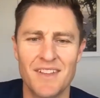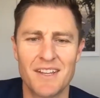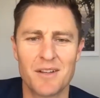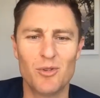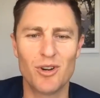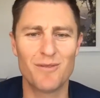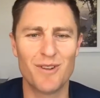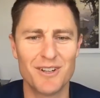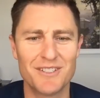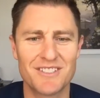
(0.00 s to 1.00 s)
Good morning,
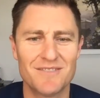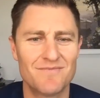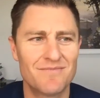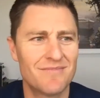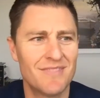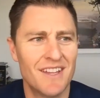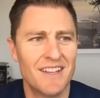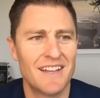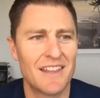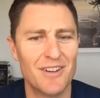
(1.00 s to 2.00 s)
folks.
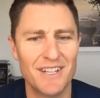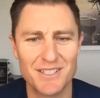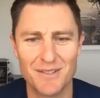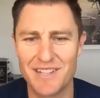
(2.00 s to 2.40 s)
Another edition of